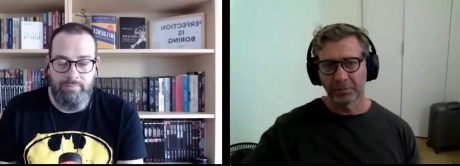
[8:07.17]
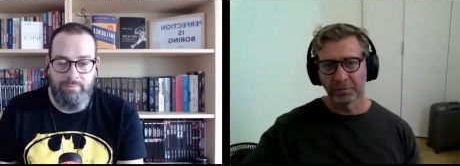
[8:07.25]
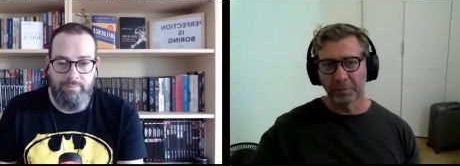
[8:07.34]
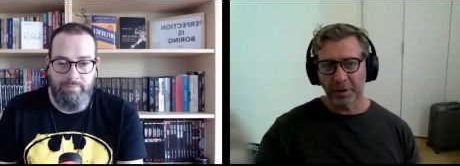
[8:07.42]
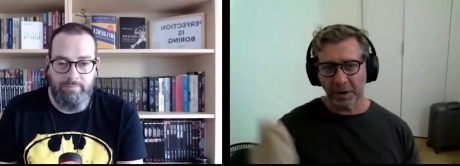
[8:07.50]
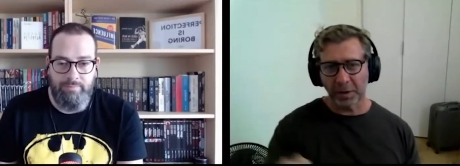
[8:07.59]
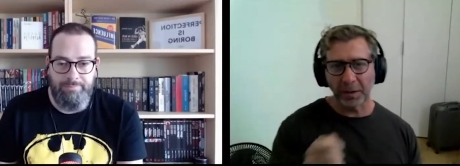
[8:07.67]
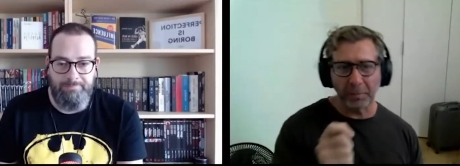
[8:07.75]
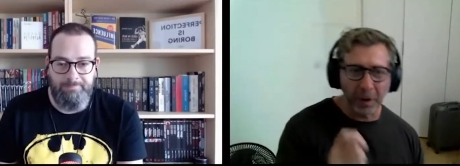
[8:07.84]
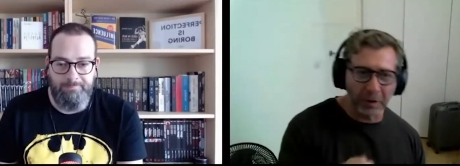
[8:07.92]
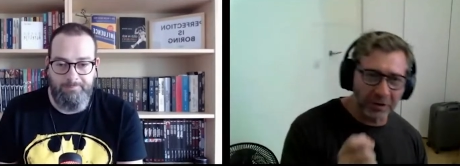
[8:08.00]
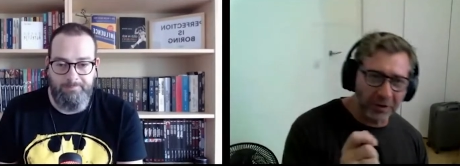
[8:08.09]
Speaker 1: But I think
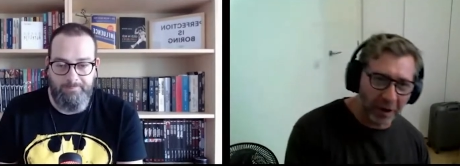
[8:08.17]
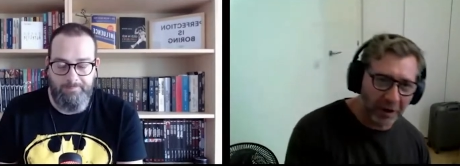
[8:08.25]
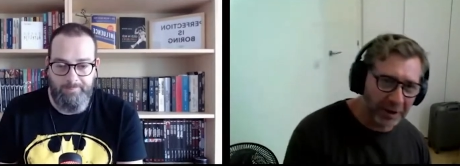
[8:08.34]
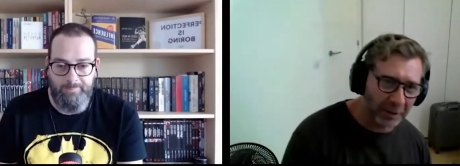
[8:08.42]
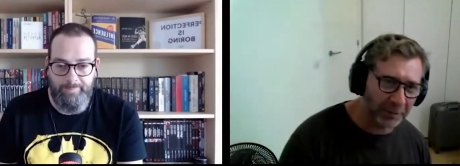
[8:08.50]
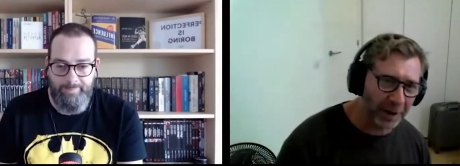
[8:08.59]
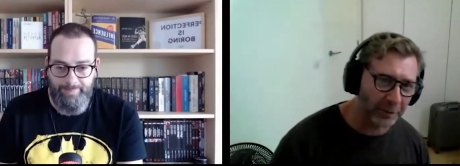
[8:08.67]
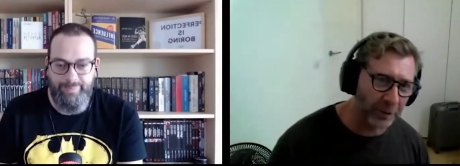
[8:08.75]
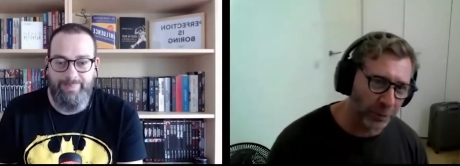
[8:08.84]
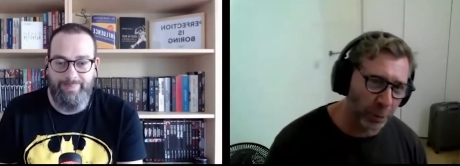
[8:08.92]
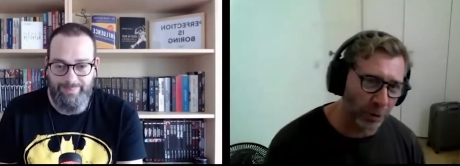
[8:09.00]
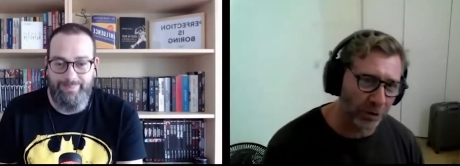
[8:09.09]
most startup founders
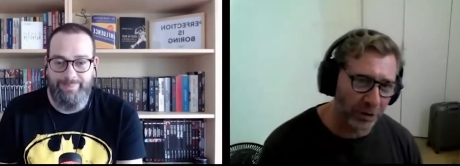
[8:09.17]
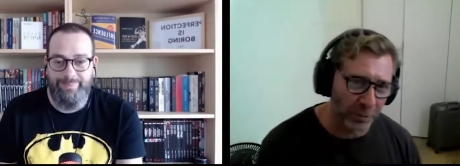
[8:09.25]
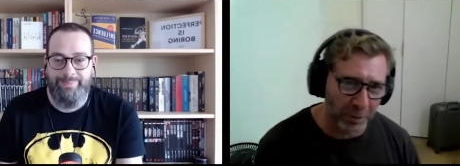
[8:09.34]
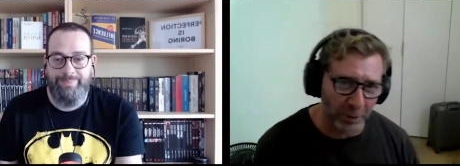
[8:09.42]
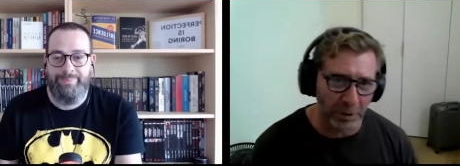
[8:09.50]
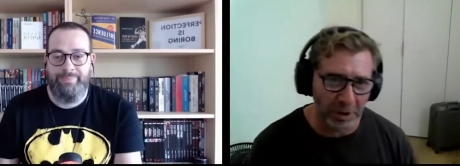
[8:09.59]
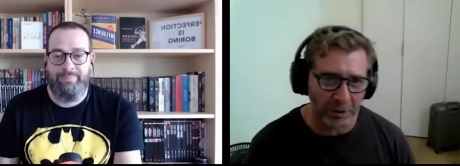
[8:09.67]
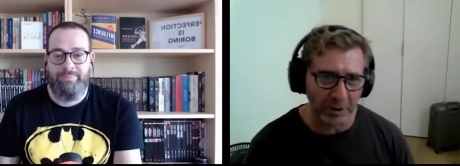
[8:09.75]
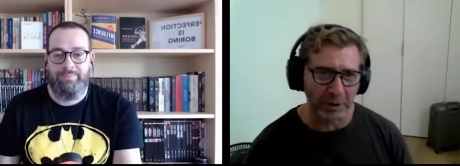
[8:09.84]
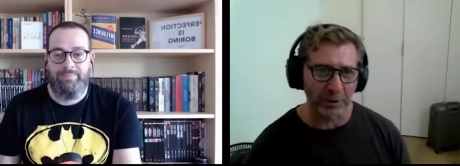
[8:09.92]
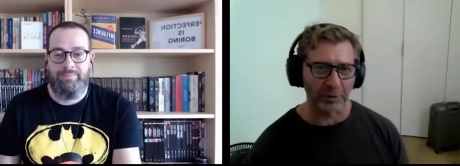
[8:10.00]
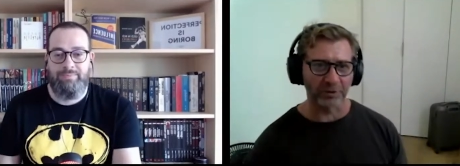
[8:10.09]
want to build
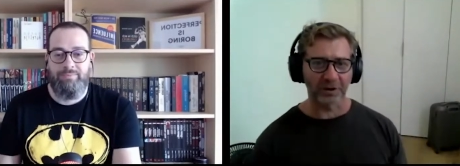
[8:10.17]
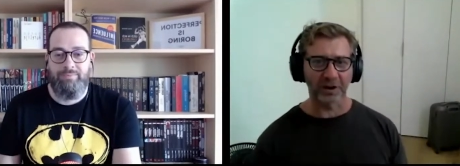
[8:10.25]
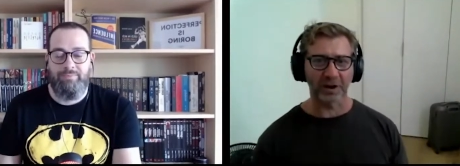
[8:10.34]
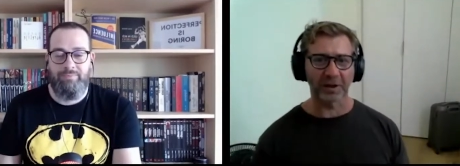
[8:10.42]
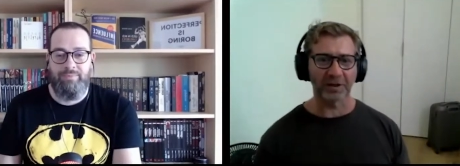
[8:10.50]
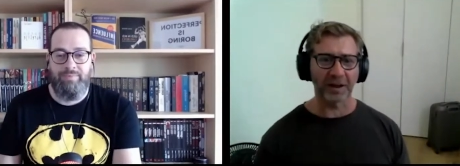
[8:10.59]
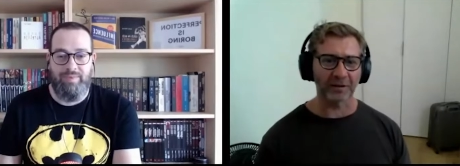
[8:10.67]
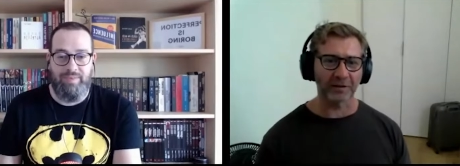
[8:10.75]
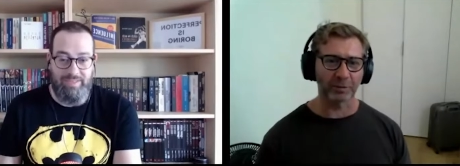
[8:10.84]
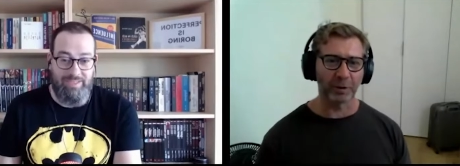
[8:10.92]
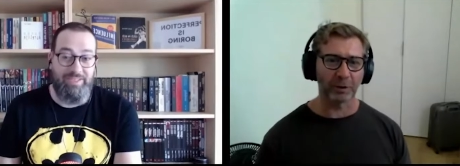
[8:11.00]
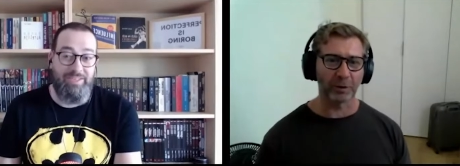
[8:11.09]
unicorns, and I think that's
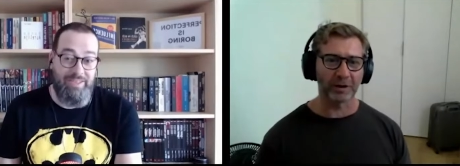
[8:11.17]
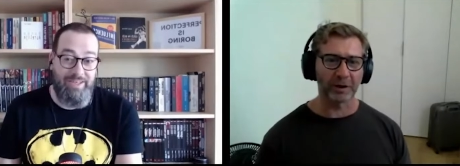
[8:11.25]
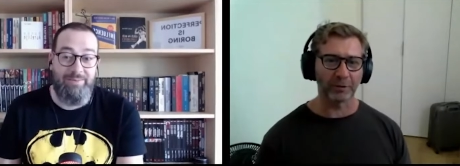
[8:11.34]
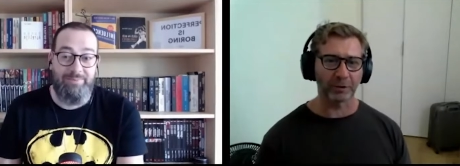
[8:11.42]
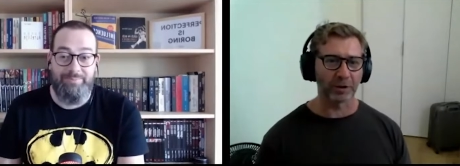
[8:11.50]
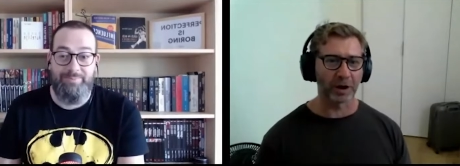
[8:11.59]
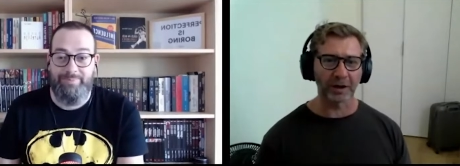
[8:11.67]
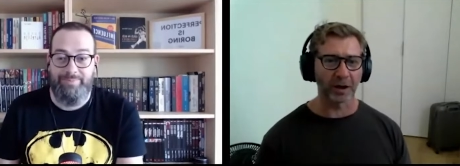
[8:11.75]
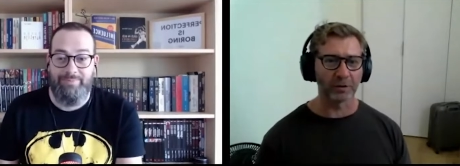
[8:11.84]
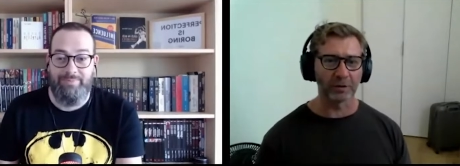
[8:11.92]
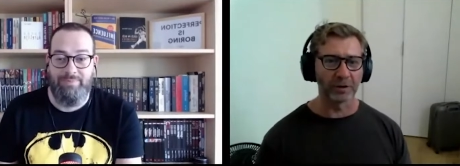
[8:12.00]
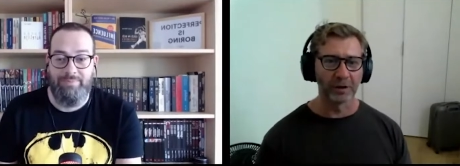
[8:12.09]
where we're yeah. different. I don't.